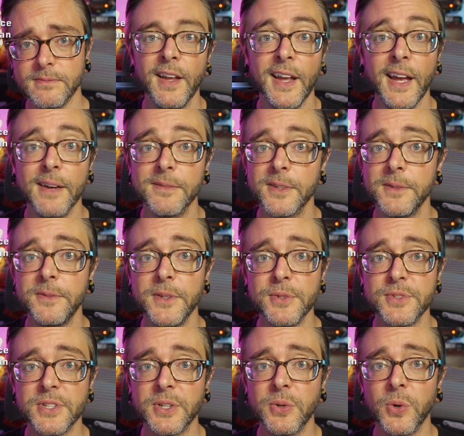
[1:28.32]
Every
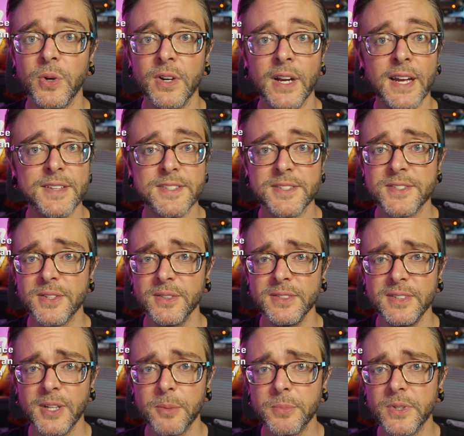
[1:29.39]
fusion core has a certain
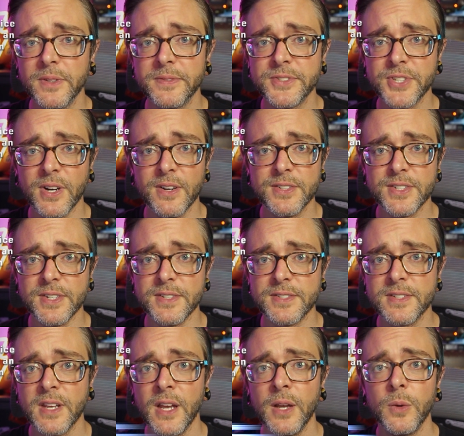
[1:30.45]
number of charges.